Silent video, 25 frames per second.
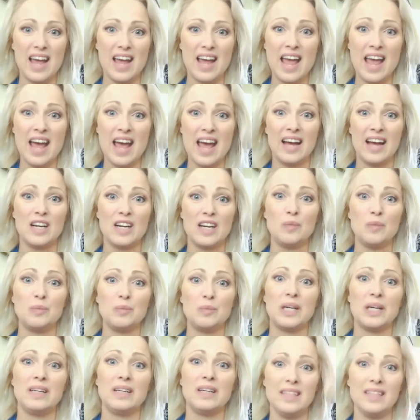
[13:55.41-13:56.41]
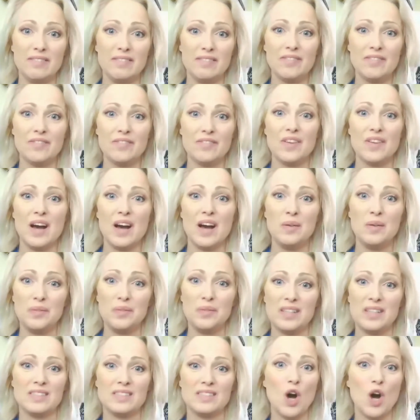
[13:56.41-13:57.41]
And I'm going to leave
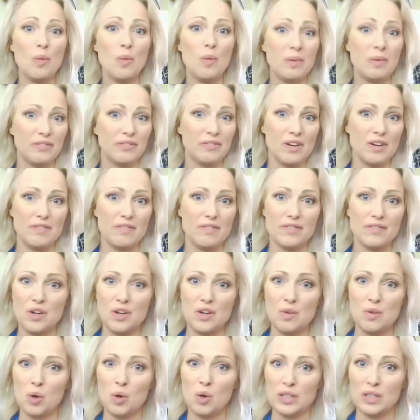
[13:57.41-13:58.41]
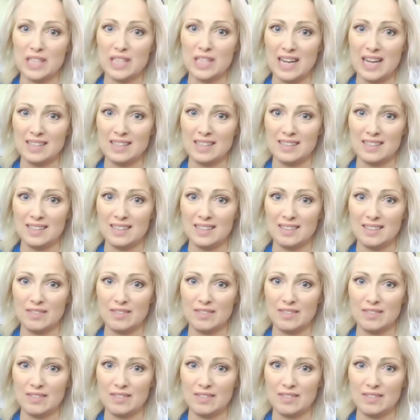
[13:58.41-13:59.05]
this open for a few more days.